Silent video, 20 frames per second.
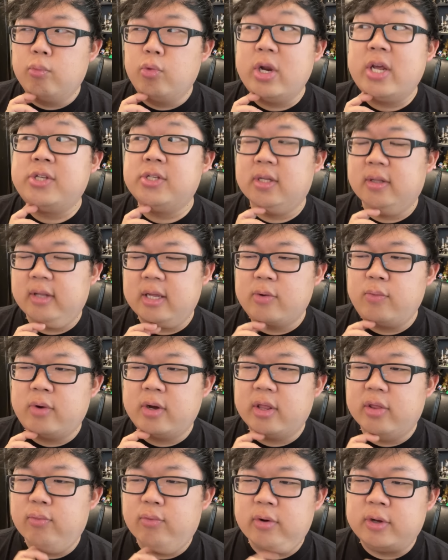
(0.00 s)
recently
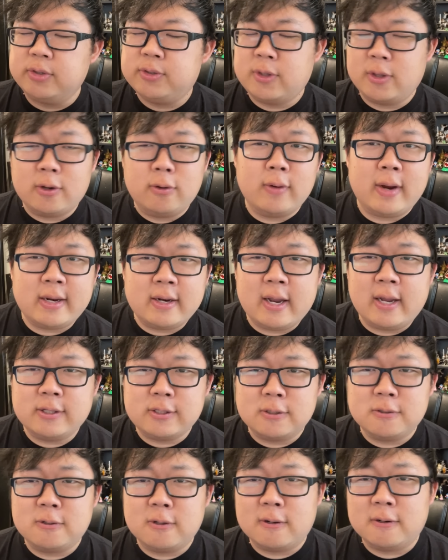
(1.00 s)
with was The Great Ace
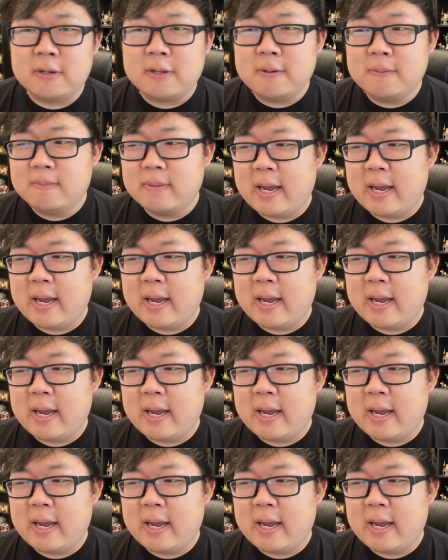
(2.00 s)
Attorney.